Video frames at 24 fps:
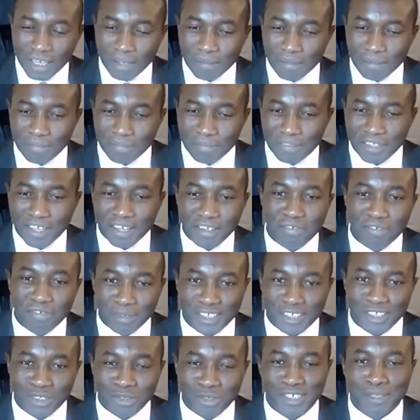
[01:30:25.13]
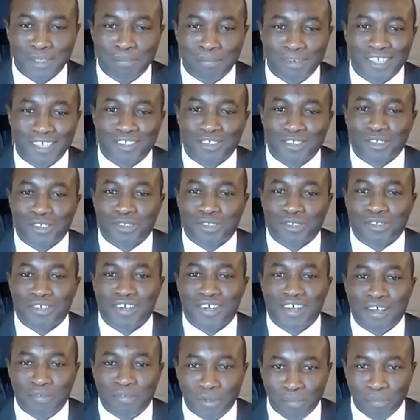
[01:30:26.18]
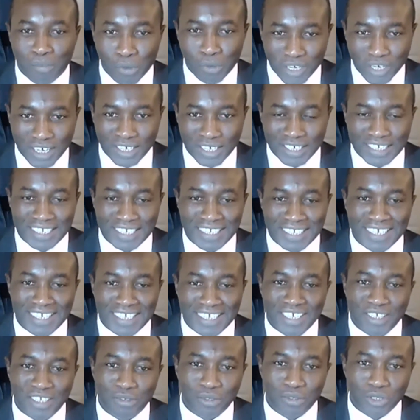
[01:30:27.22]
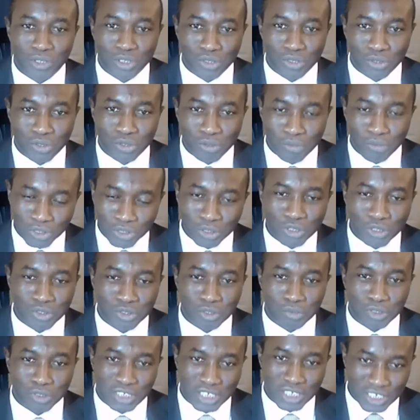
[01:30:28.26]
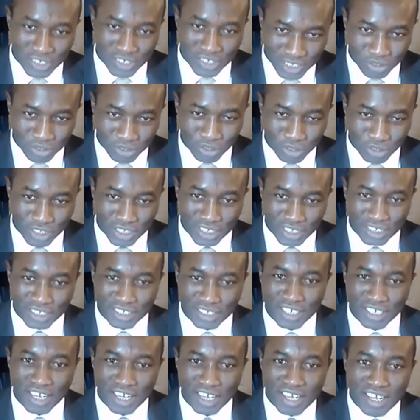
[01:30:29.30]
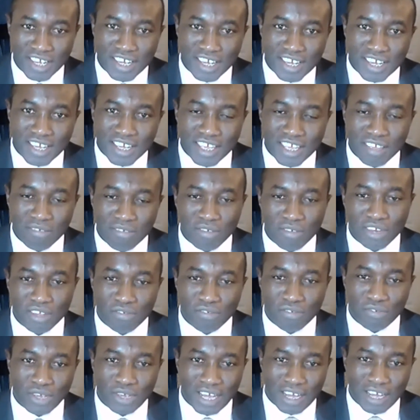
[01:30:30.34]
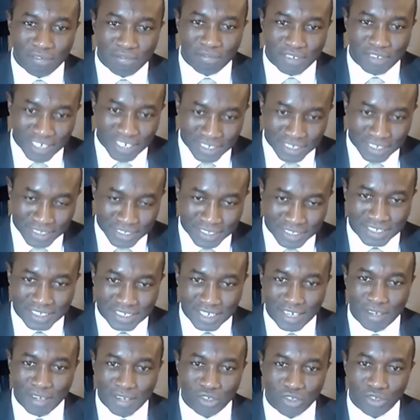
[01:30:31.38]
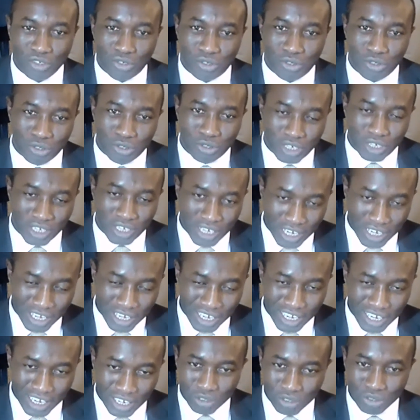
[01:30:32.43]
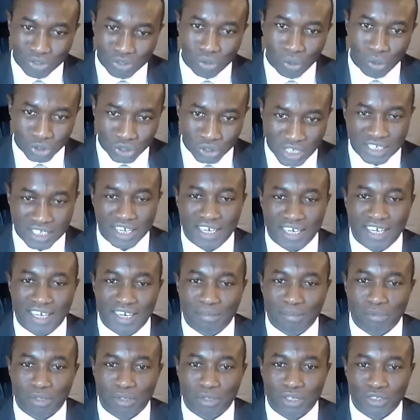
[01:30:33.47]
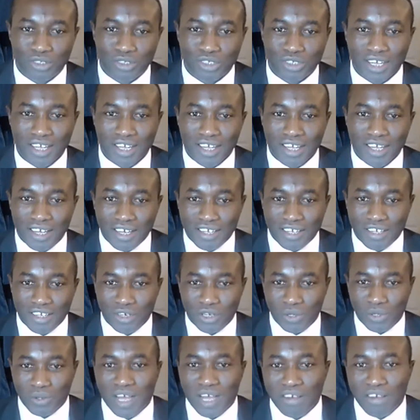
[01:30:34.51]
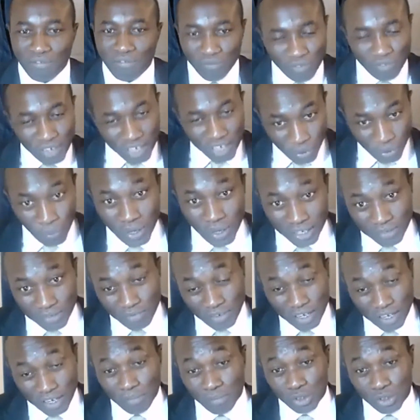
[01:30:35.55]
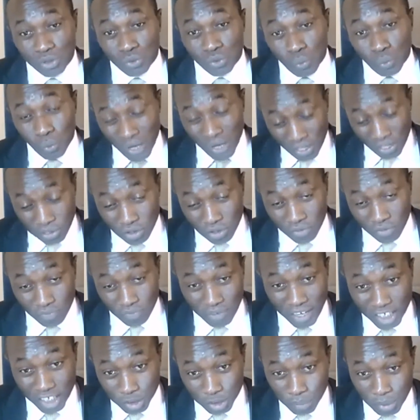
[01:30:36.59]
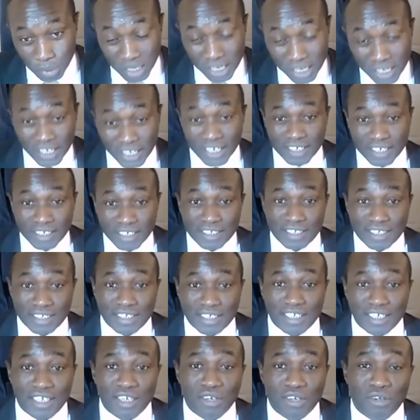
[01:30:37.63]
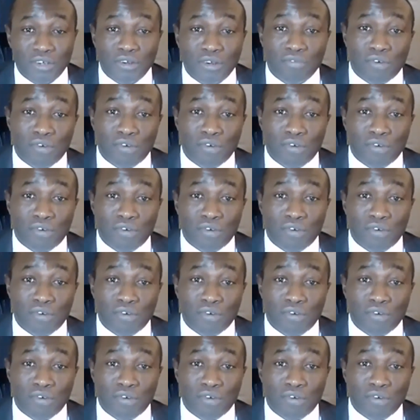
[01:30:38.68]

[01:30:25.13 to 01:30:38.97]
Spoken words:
you very much. It's always a pleasure to have you on board, and you're always going to be central to this. Even if you have guests, you and I are going to host this, and because you have very much wealth of experience, from